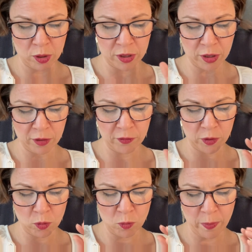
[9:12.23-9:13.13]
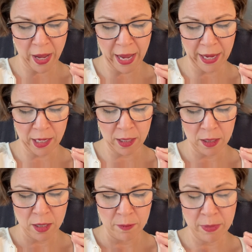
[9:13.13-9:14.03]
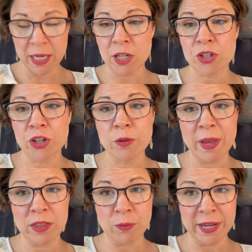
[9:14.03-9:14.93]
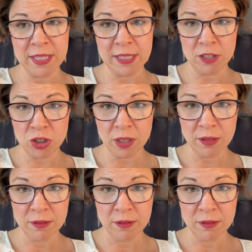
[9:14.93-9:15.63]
serve you by making sure you make the right decision?